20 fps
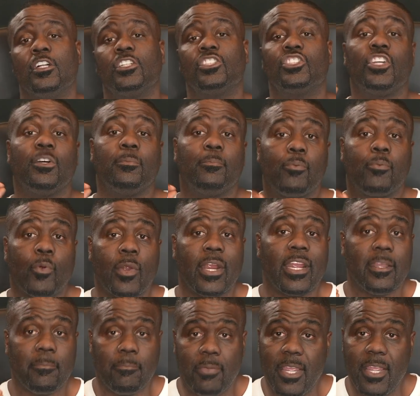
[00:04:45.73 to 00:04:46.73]
to
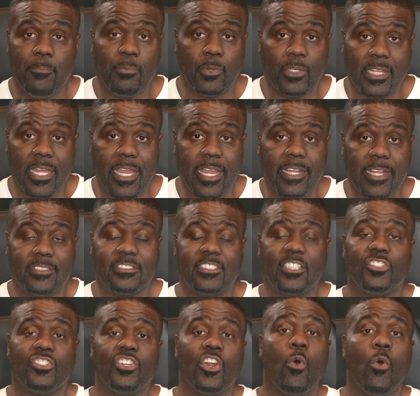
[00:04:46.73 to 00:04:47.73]
bring people in to
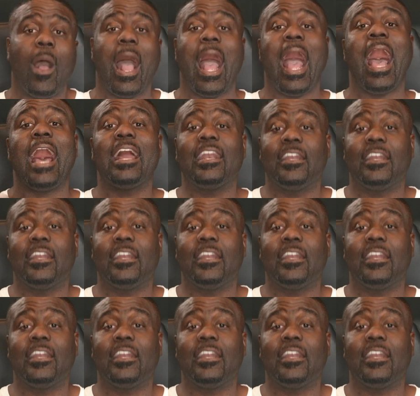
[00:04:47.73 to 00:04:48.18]
know how